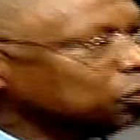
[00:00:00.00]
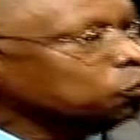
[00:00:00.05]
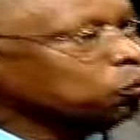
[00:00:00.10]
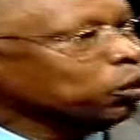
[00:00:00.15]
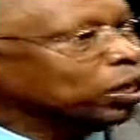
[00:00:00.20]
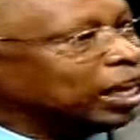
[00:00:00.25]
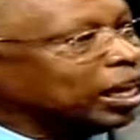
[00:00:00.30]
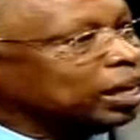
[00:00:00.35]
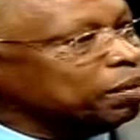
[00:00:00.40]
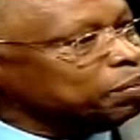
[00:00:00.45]
We
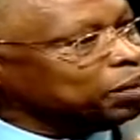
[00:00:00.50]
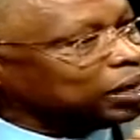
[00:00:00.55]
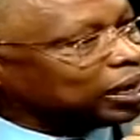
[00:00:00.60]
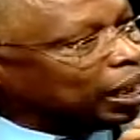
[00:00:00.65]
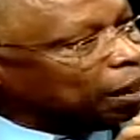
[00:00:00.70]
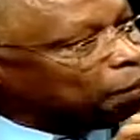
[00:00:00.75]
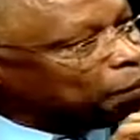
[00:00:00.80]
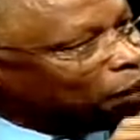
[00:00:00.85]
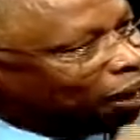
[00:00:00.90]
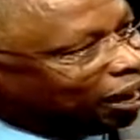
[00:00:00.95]
can make
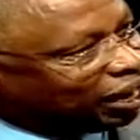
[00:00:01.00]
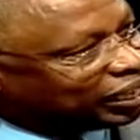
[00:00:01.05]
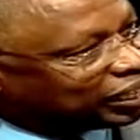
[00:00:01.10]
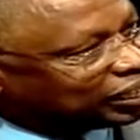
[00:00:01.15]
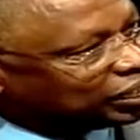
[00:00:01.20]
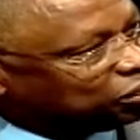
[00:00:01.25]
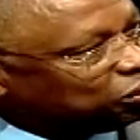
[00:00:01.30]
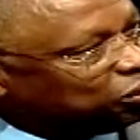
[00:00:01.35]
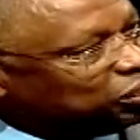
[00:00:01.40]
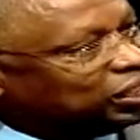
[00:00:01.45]
a
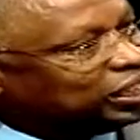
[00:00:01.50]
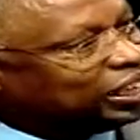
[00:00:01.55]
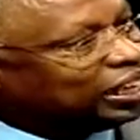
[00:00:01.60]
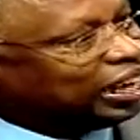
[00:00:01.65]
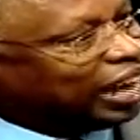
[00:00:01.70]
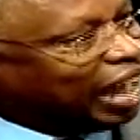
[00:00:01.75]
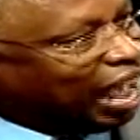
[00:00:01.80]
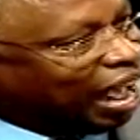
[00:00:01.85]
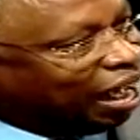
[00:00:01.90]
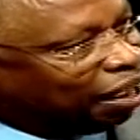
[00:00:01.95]
molecule in the
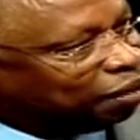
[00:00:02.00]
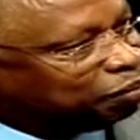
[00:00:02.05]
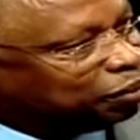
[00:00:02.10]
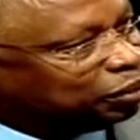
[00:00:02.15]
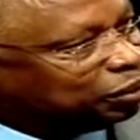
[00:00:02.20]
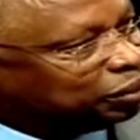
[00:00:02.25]
lab